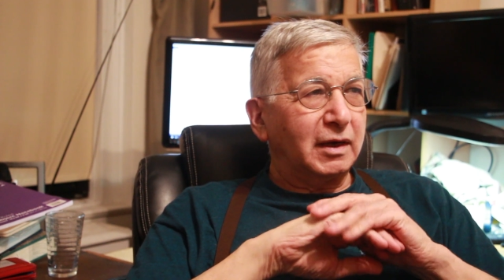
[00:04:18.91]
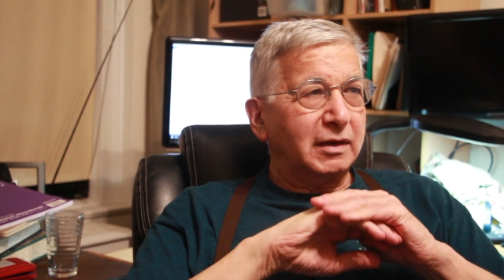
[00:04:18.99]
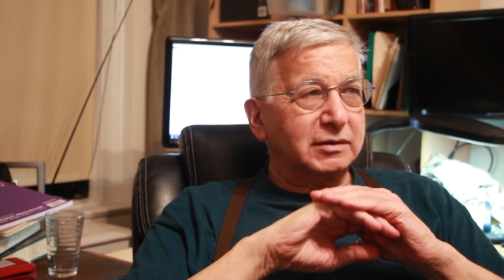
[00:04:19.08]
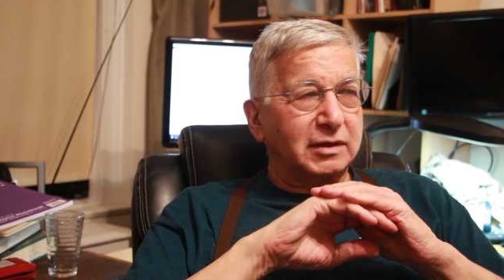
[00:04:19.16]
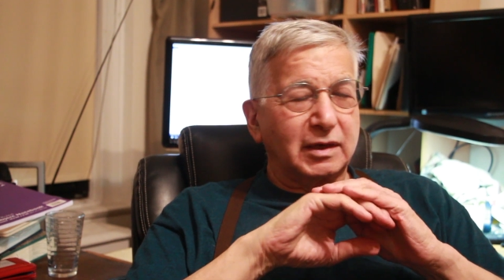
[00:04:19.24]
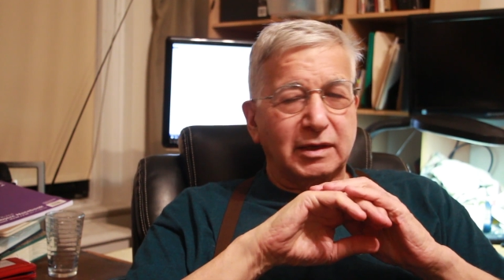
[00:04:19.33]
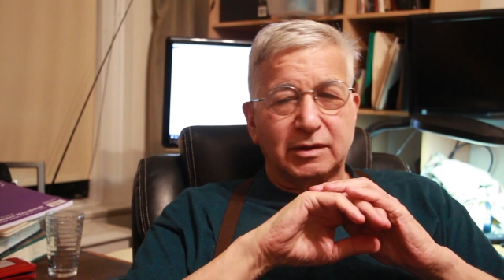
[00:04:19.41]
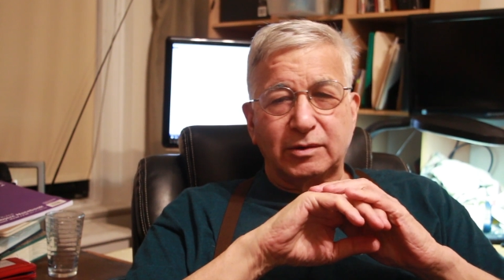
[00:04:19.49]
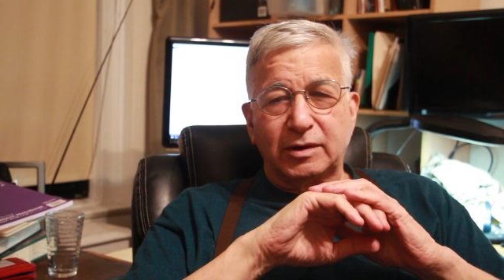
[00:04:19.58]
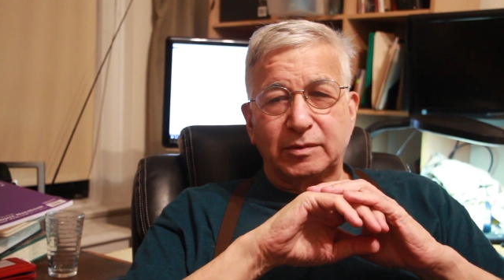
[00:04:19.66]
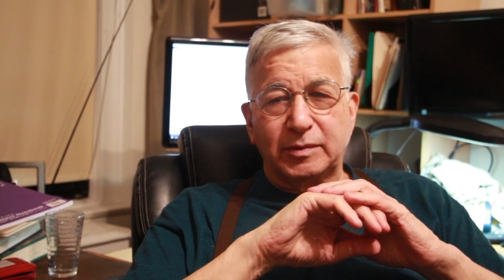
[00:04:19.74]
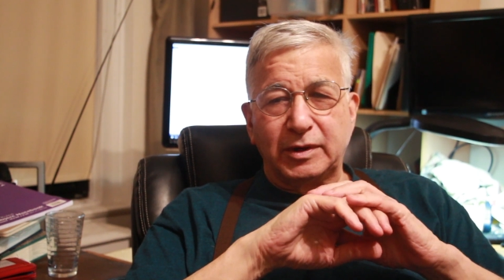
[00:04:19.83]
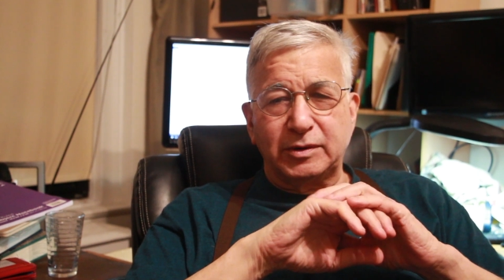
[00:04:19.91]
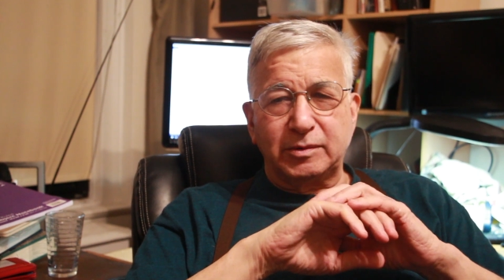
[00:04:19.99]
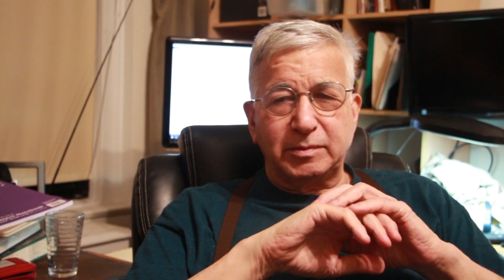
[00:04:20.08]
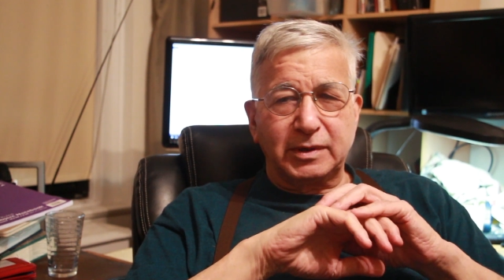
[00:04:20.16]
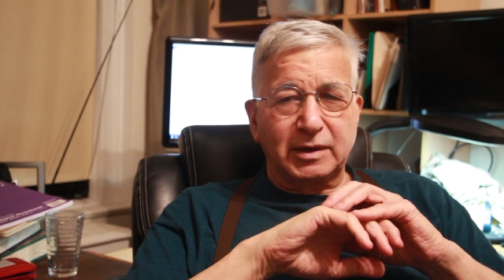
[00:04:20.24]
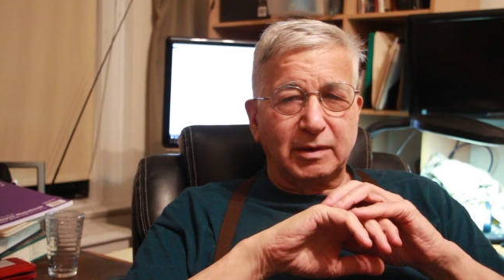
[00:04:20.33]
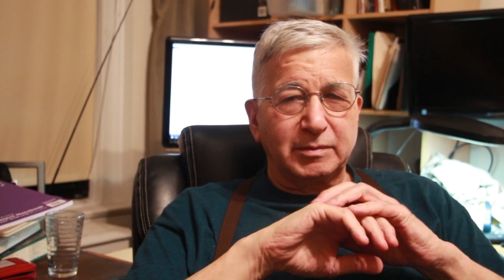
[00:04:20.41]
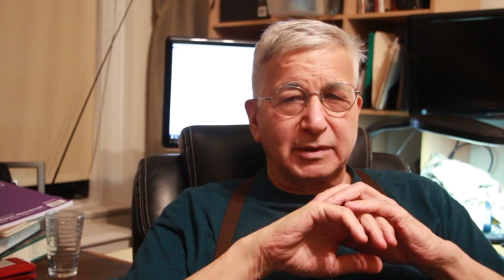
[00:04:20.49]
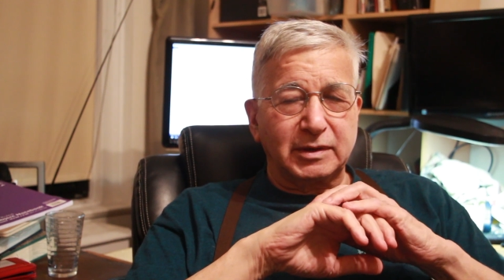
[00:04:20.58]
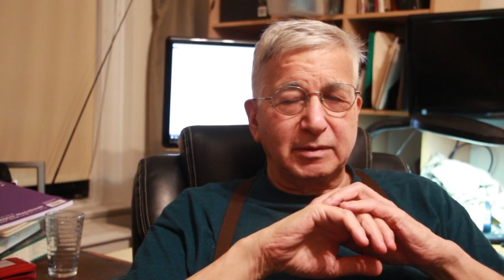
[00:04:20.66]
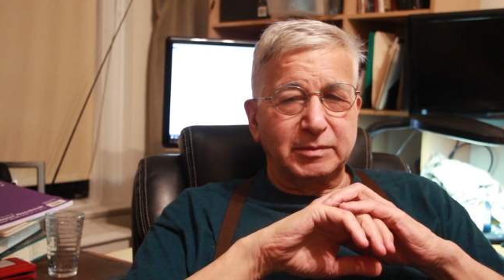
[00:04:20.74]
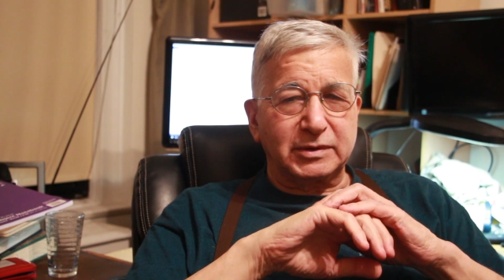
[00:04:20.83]
I said, I thought when you become
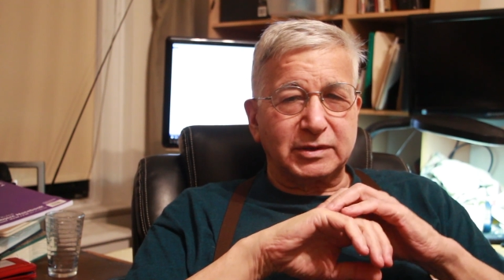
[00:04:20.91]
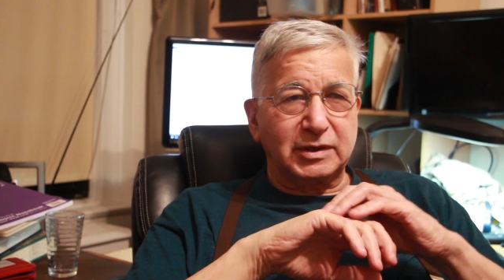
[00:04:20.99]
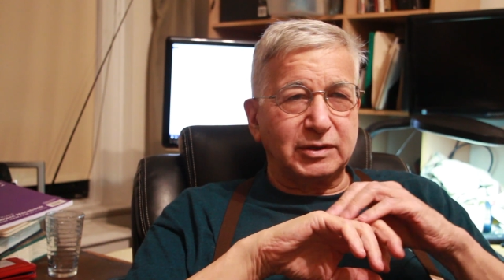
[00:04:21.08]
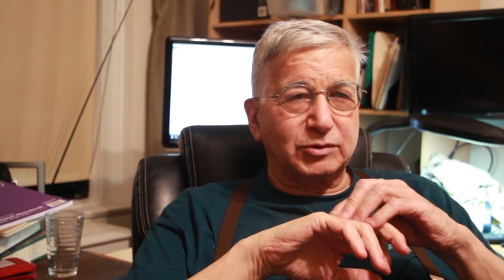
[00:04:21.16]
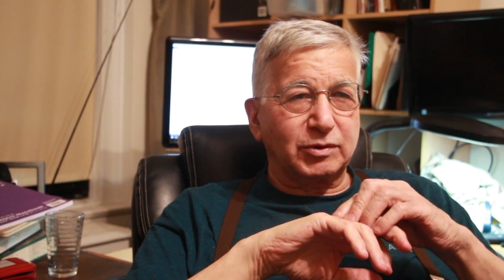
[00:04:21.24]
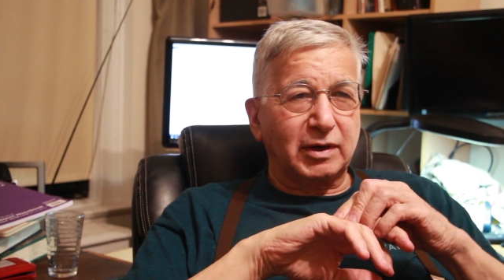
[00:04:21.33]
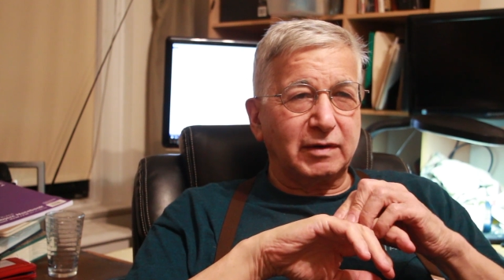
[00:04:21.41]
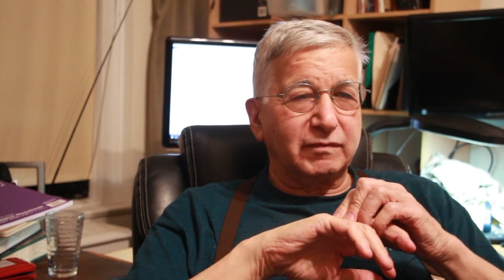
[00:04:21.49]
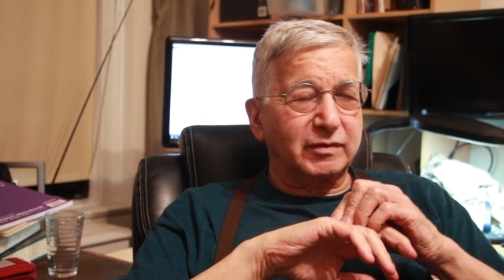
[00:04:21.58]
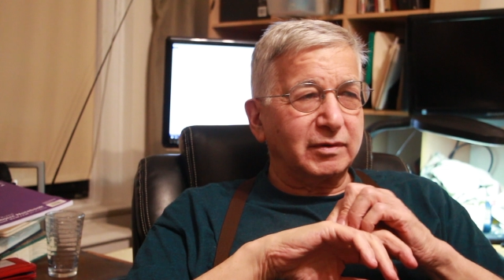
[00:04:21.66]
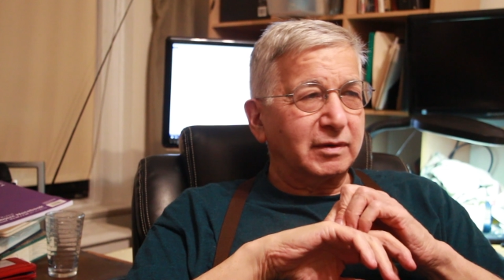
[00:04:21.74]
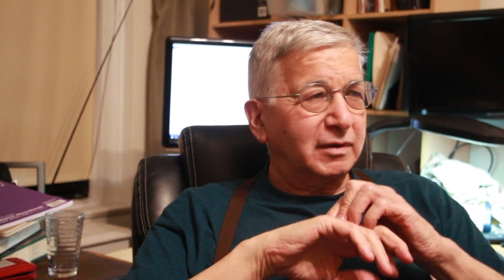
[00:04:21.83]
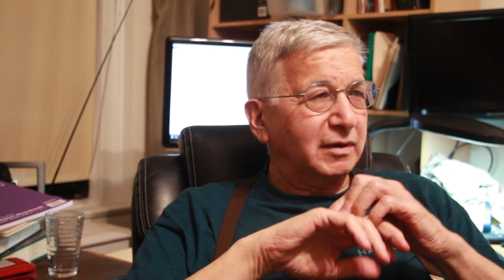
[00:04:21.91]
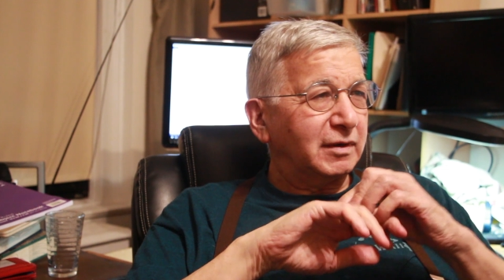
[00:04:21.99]
a limousine driver,